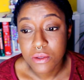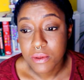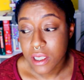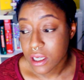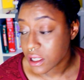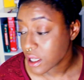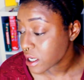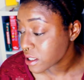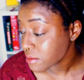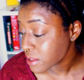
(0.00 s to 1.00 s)
but then
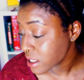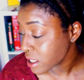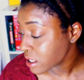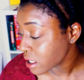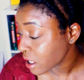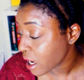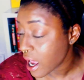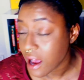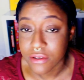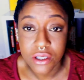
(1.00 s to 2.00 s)
as I'm seeing like I
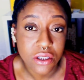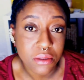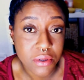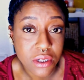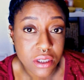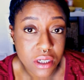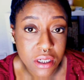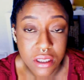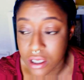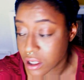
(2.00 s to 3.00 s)
haven't got the
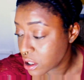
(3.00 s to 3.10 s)
product,